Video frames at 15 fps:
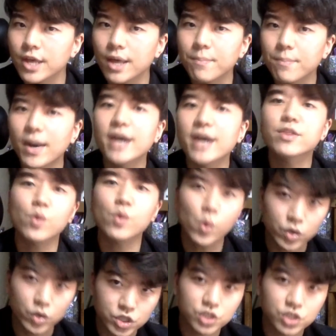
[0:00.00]
by the
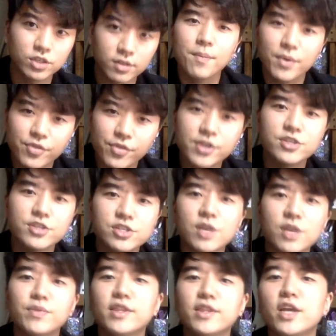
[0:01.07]
courts. But this is
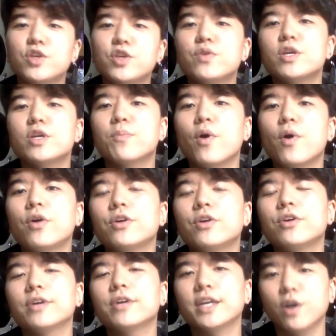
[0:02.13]
something that you and your
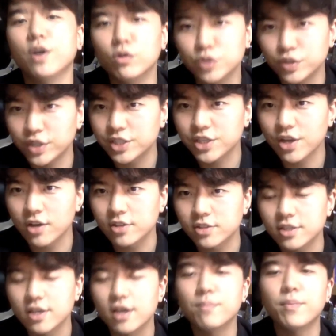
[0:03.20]
partner can also discuss
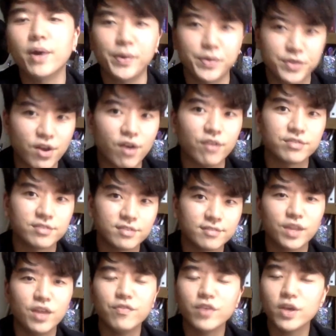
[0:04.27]
by yourselves.
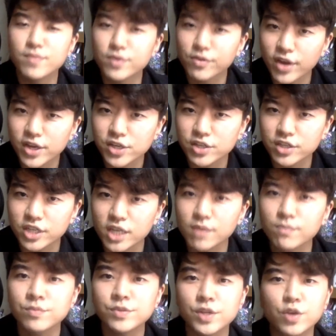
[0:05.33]
If immigration
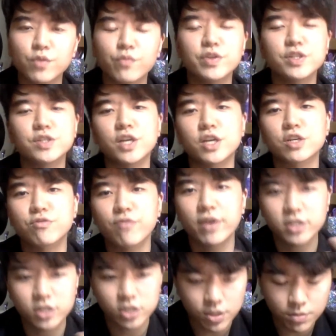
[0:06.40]
deems that your visitation
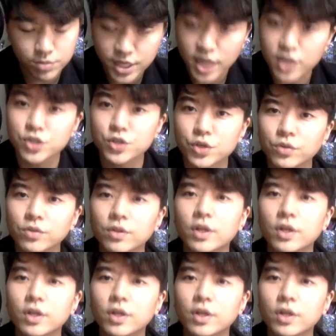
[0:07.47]
rights are substantial,